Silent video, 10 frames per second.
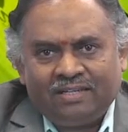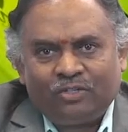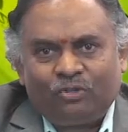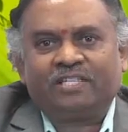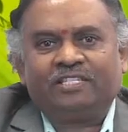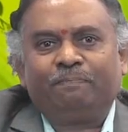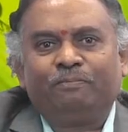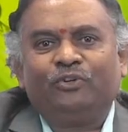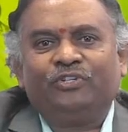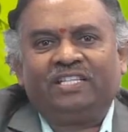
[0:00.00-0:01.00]
to accept
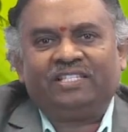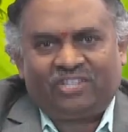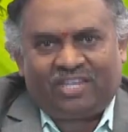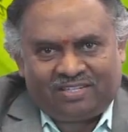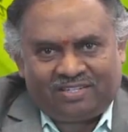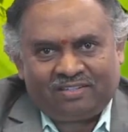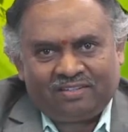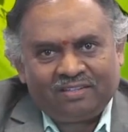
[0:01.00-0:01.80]
social change.